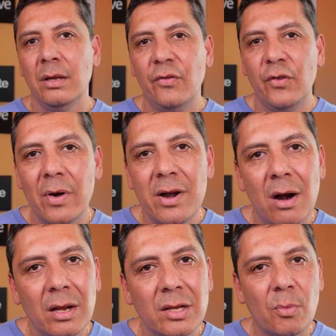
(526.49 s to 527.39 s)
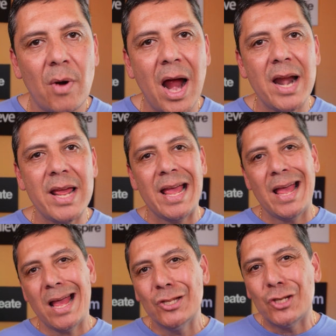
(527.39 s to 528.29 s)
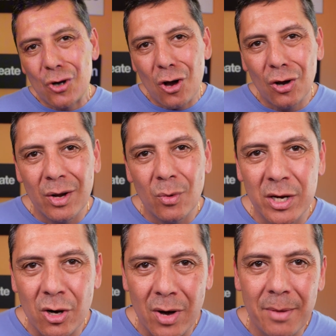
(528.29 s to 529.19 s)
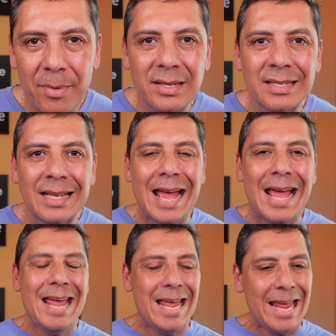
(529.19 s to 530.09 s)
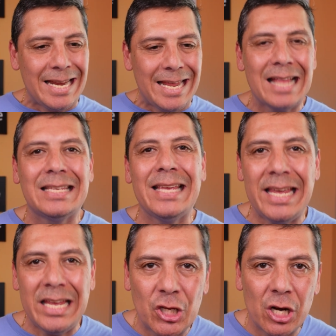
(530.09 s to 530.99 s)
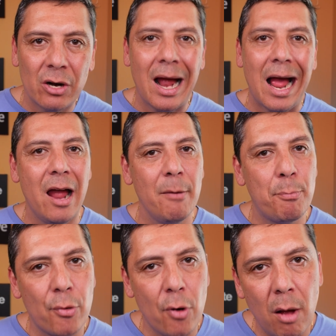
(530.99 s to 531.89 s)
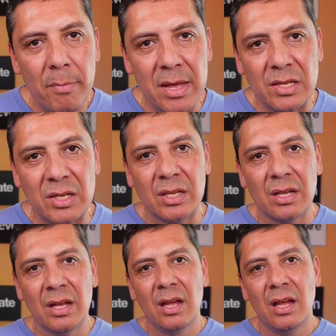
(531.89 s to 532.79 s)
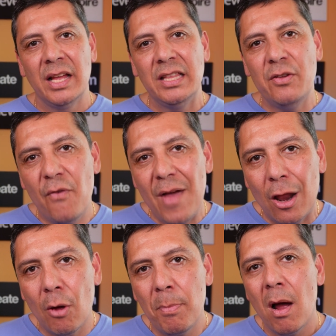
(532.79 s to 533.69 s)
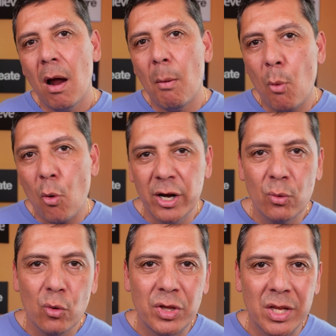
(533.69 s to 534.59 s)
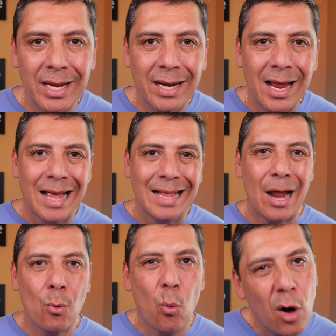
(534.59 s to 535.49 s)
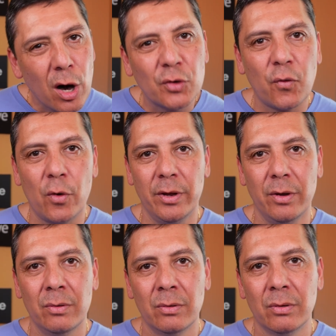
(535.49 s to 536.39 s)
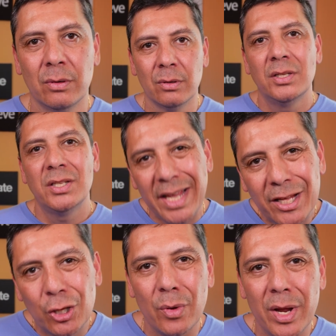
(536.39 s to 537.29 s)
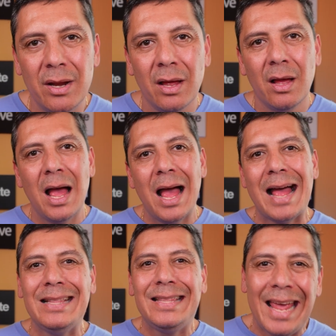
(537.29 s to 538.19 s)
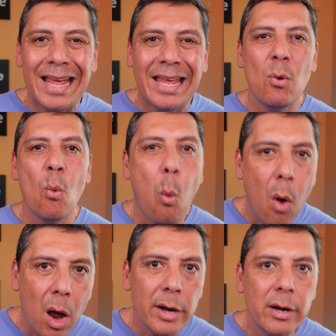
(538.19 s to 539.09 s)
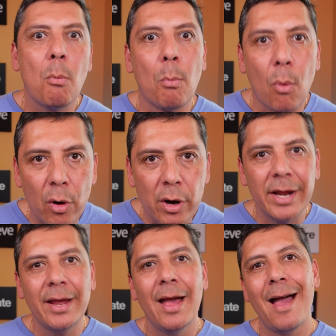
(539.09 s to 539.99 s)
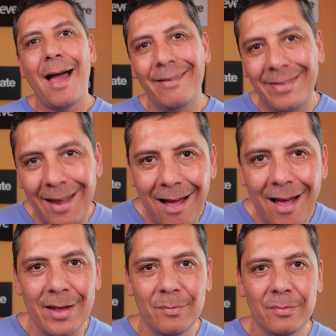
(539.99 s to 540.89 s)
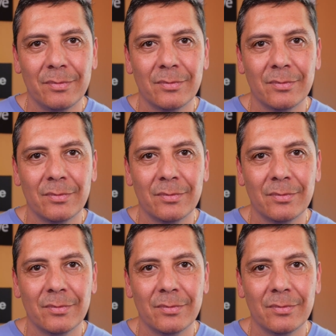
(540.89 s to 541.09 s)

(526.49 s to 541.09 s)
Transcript: If you're in early sobriety and struggling with cravings, it gets easier, I promise. Develop a morning routine that works for you, stick to it, and take it one morning at a time.